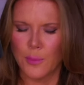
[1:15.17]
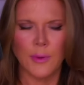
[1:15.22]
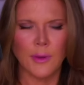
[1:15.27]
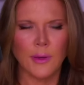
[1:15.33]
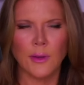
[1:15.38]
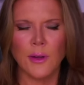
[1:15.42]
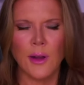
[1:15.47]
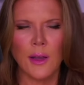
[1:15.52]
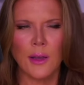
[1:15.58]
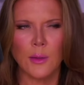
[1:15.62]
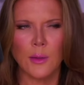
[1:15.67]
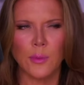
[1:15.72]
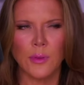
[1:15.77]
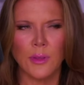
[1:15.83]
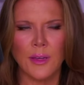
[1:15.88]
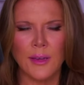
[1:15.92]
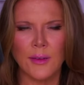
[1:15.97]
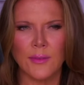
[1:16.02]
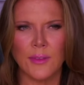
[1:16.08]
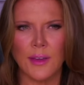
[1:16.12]
But you're not going to
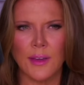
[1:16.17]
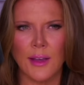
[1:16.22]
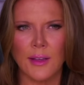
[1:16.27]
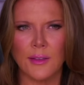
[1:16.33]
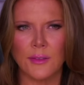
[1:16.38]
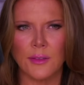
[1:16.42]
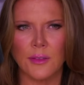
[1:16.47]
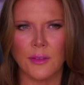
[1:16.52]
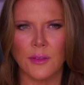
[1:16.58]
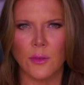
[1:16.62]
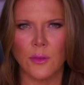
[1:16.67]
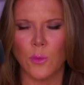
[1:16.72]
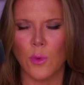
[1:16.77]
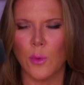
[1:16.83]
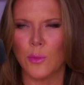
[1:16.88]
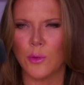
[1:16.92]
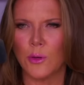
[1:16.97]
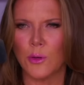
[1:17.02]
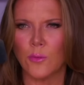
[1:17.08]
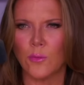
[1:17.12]
believe the answer that the
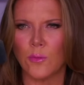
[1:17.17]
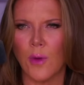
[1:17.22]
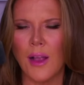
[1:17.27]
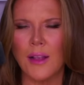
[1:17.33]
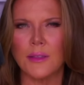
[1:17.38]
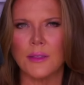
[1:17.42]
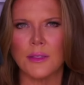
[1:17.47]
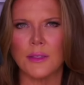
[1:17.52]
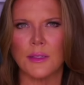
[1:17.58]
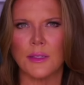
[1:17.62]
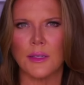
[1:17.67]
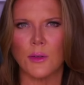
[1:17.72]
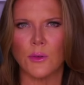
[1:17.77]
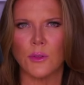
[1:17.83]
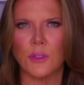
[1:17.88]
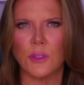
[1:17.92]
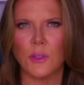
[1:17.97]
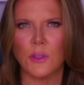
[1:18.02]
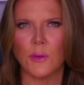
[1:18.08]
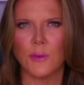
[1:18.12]
woman who runs
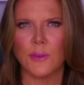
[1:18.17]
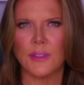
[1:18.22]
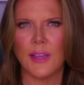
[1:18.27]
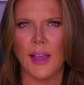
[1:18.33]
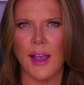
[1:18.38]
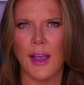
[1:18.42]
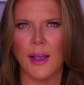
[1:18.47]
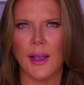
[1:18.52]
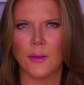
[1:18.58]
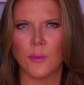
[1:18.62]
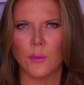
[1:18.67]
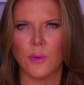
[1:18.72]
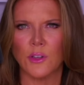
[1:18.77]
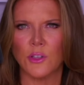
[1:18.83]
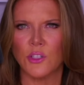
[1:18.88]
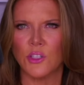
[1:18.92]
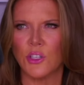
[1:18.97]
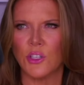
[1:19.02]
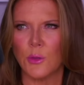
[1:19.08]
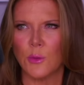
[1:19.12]
Secret Service had
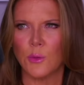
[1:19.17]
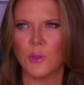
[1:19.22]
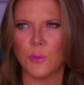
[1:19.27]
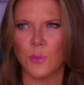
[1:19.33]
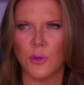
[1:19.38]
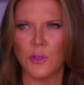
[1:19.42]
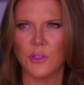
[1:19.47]
when she was